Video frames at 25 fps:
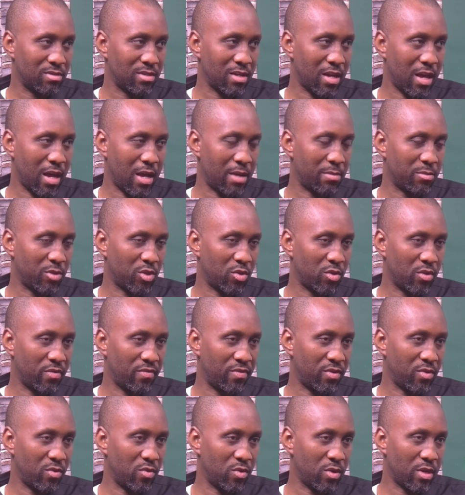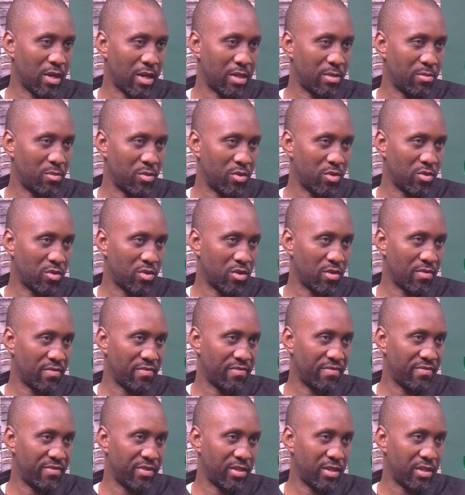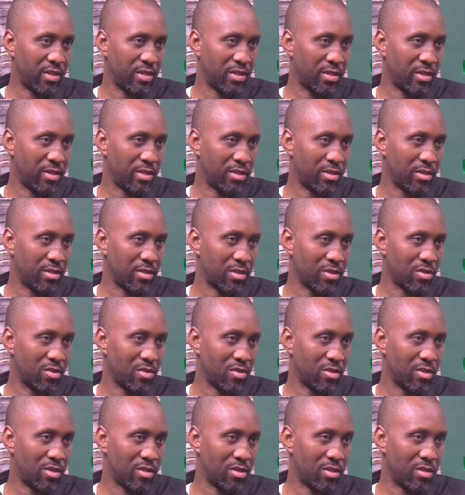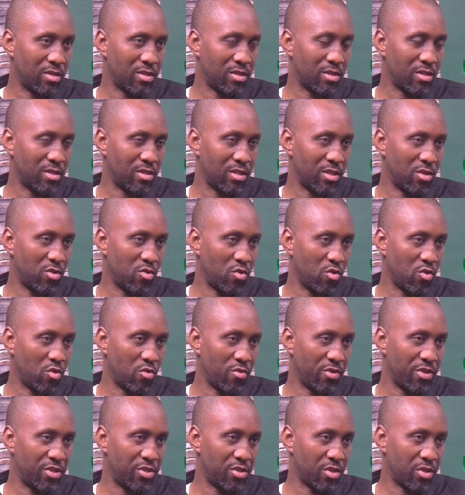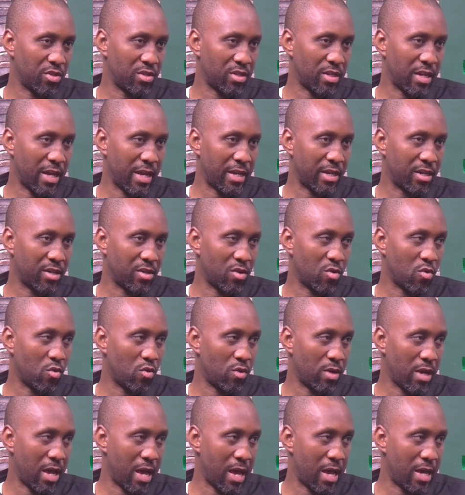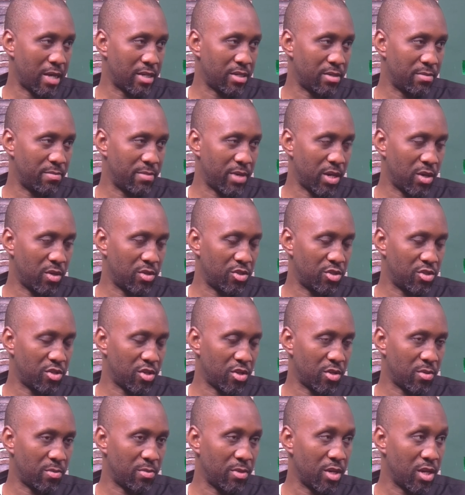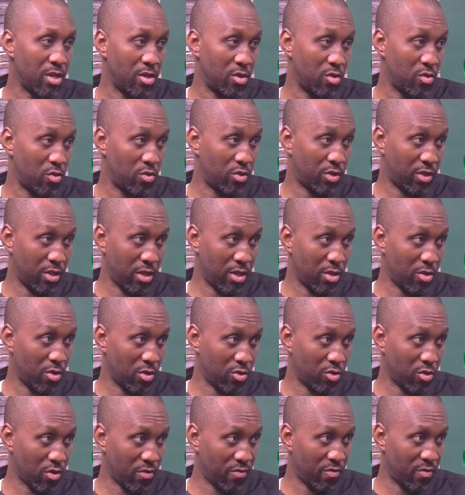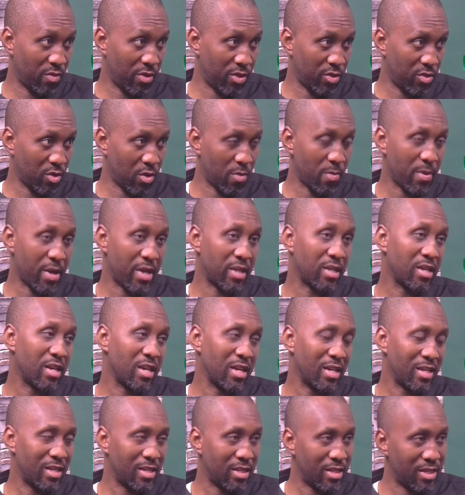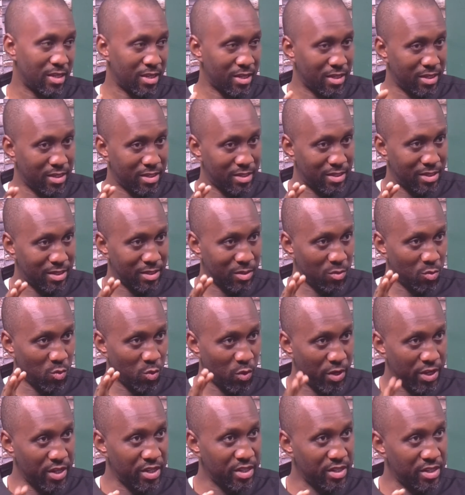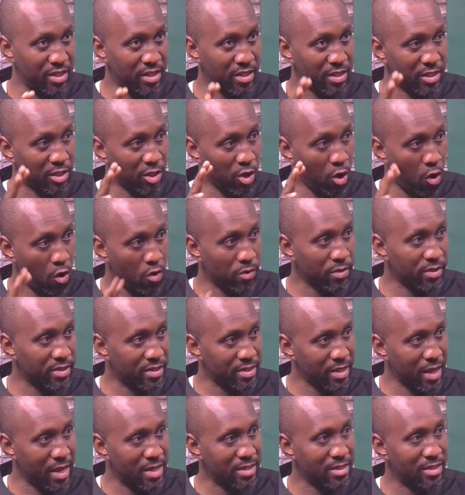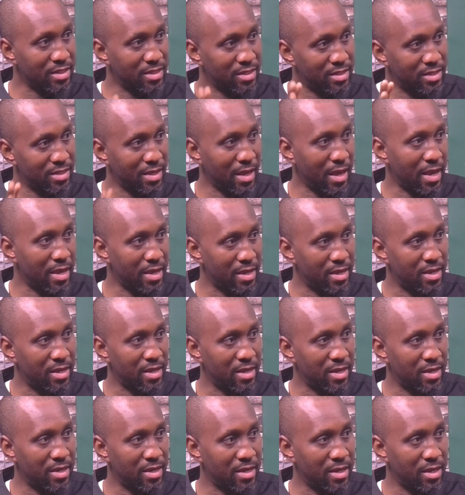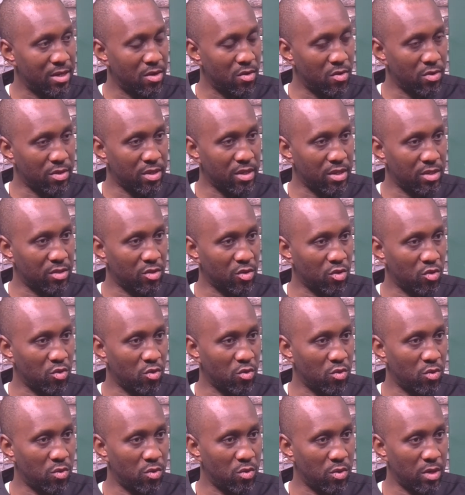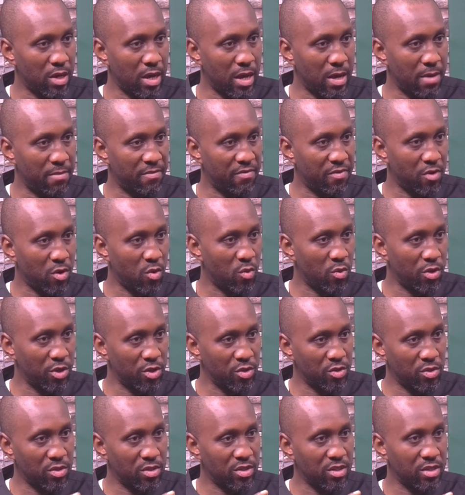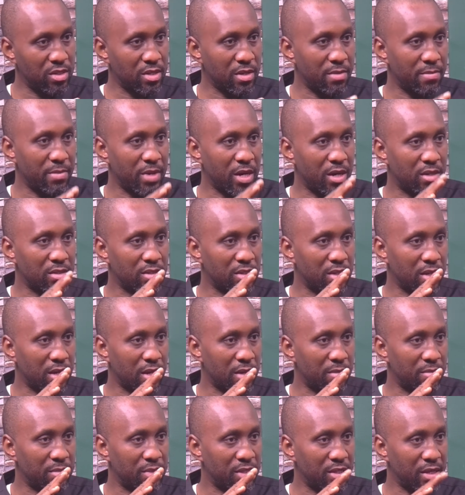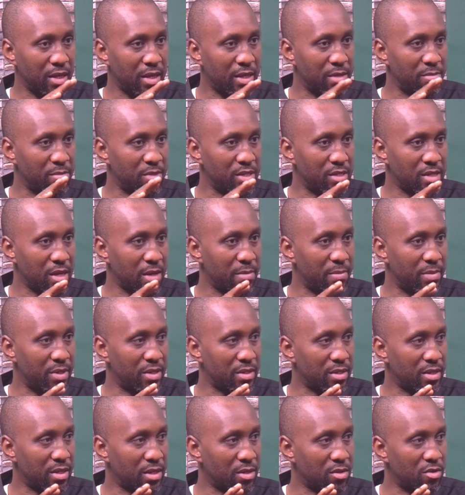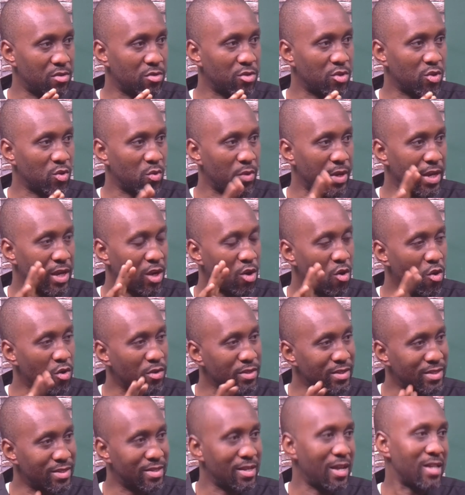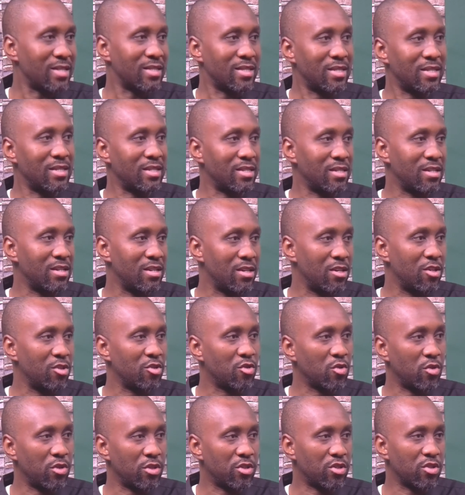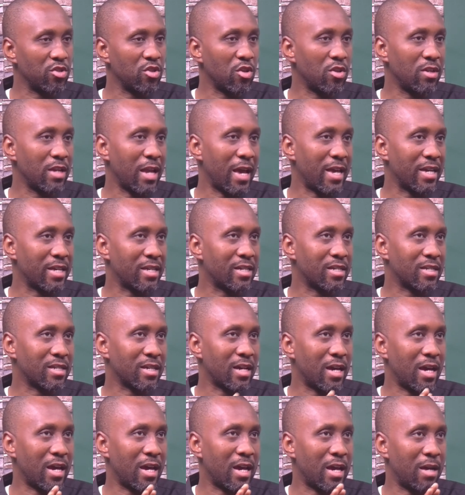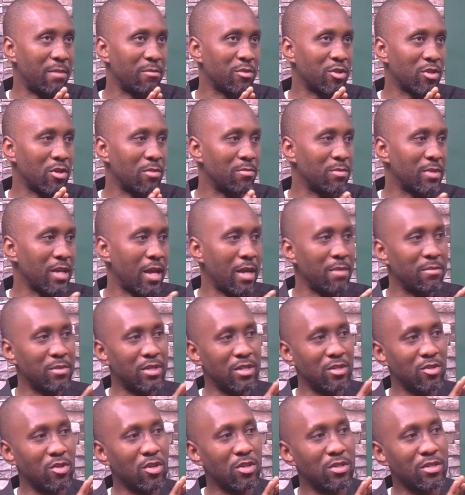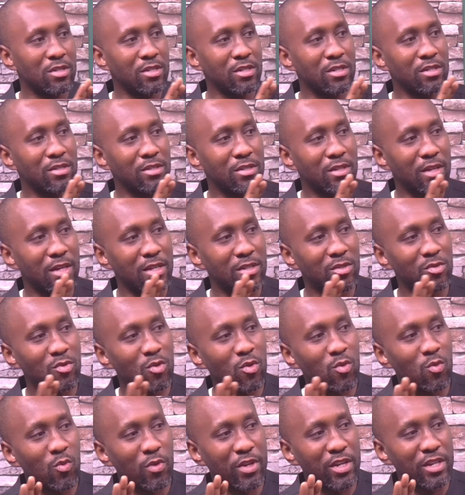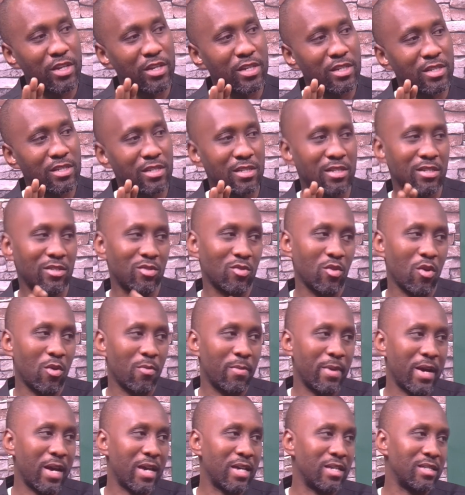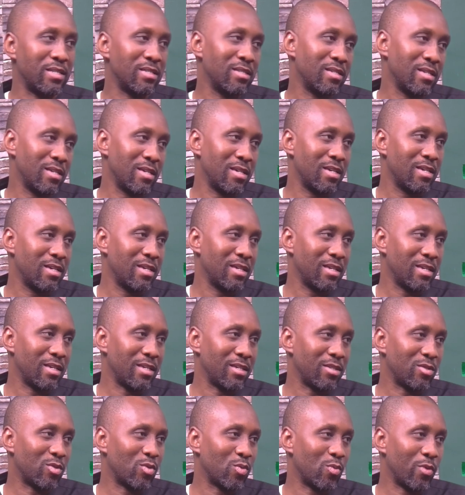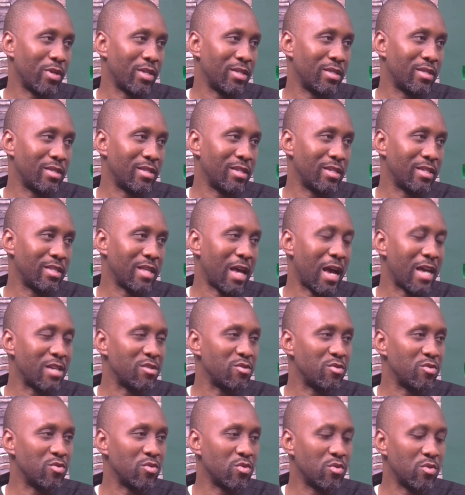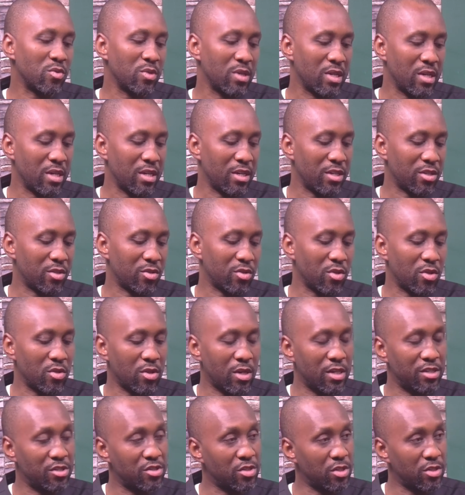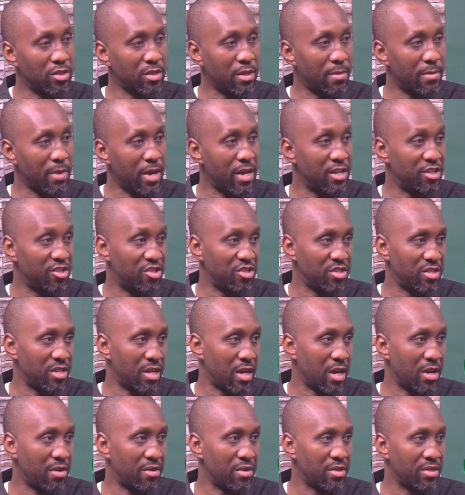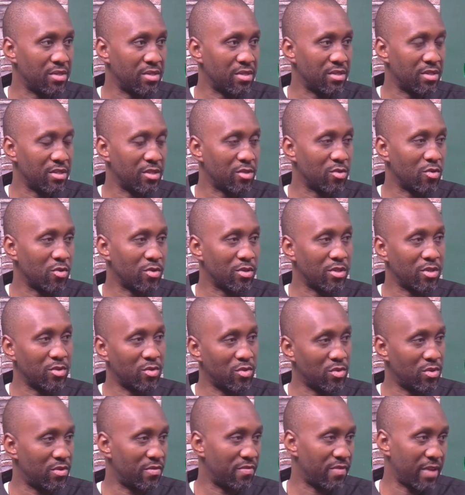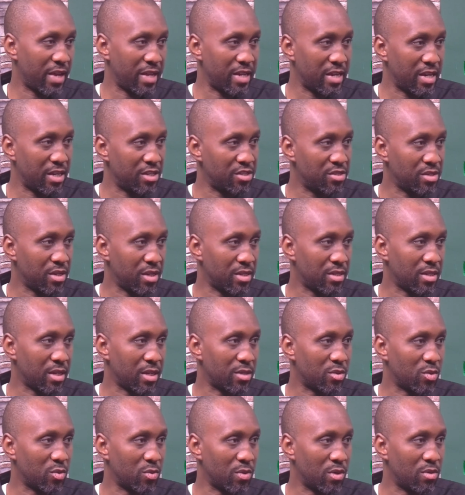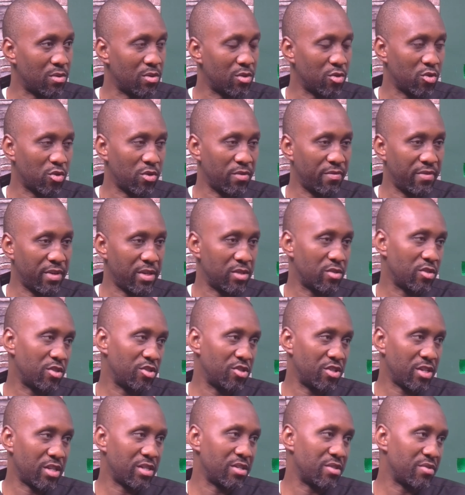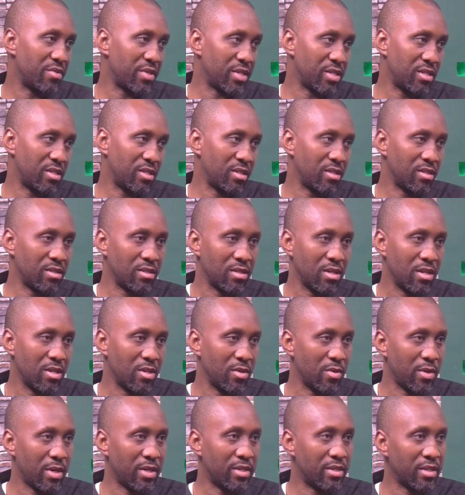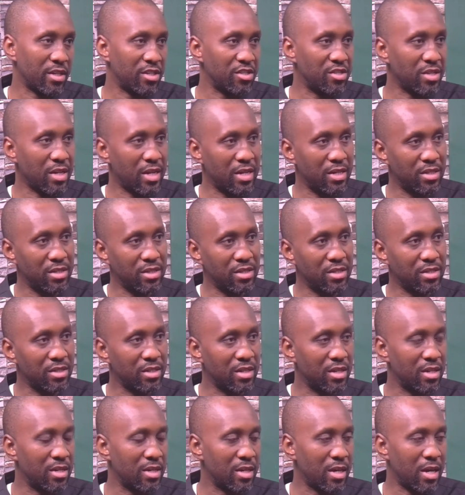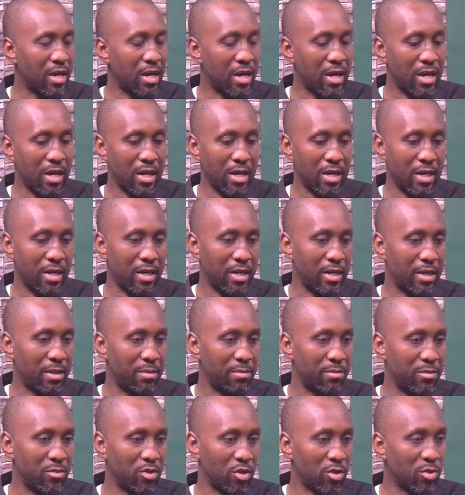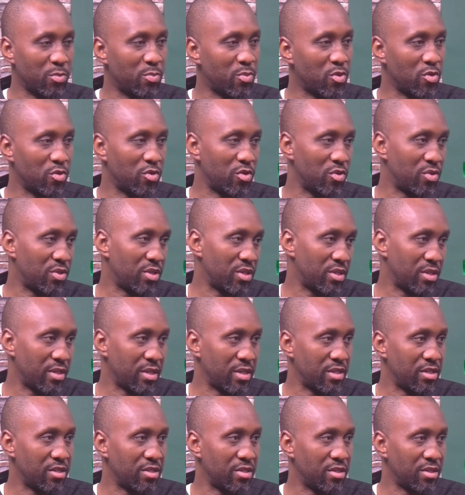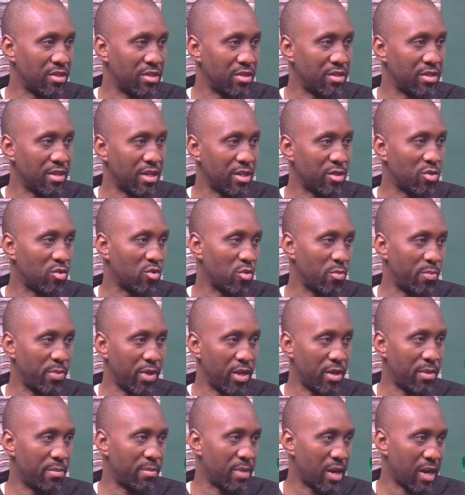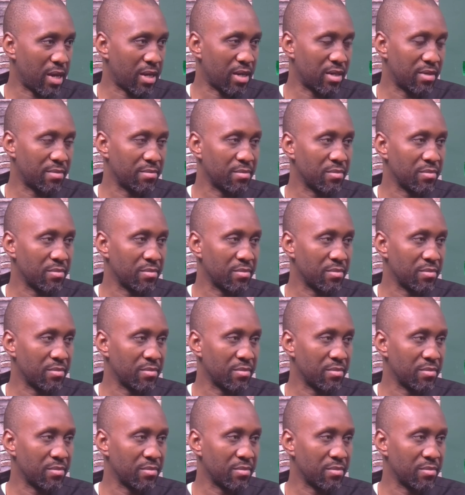Um, so if you look at most of the in the low regions like Holland, Belgium, yes. you see a lot of wind turbines. Wind turbines. Yes. the wind is constant there. Yes. Okay, so um, for wind you need about um, 10 meter per second square constantly. So it's not like um, sometimes it doesn't. There's no wind. The turbine is wasting, and you know it's not just about engineering. It goes into the financials as yes. well. So if you're not generating, essentially um, not producing anything, there's no payback.